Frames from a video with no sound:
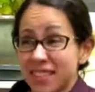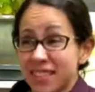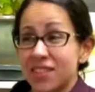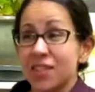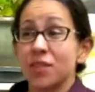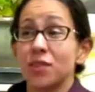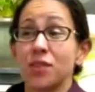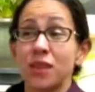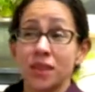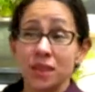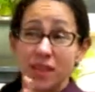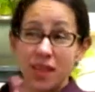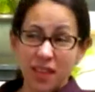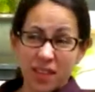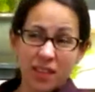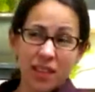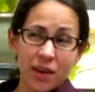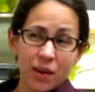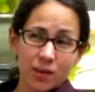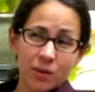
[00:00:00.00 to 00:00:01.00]
So that
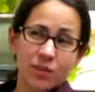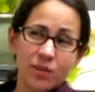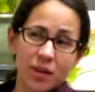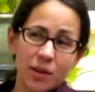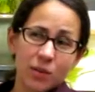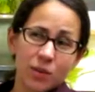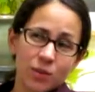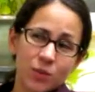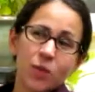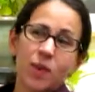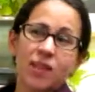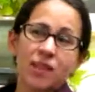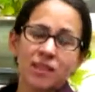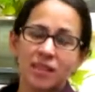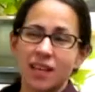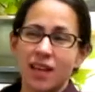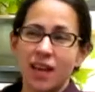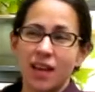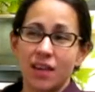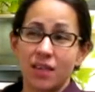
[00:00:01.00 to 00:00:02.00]
was one
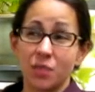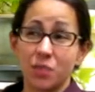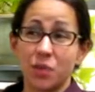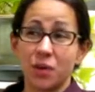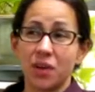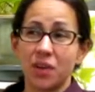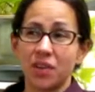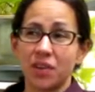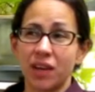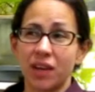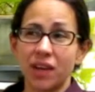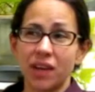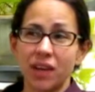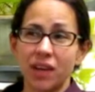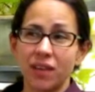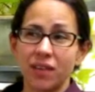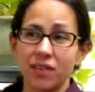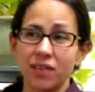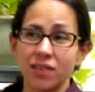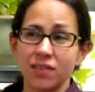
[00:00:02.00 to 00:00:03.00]
side of border
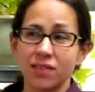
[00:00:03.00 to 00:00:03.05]
radio.